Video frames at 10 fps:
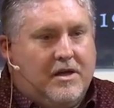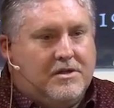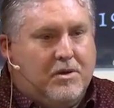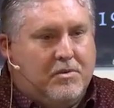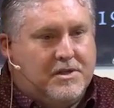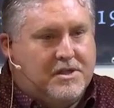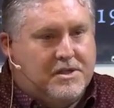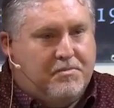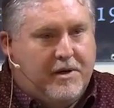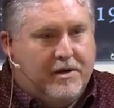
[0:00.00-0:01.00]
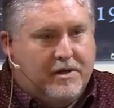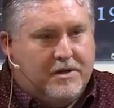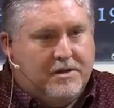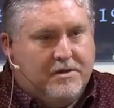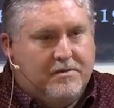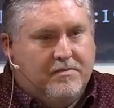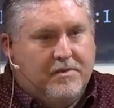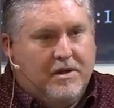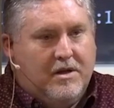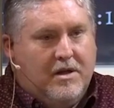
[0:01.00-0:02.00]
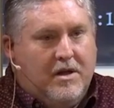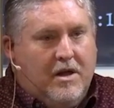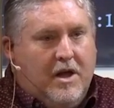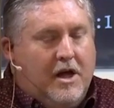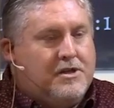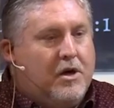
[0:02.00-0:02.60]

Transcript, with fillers: And so was the Spirit. And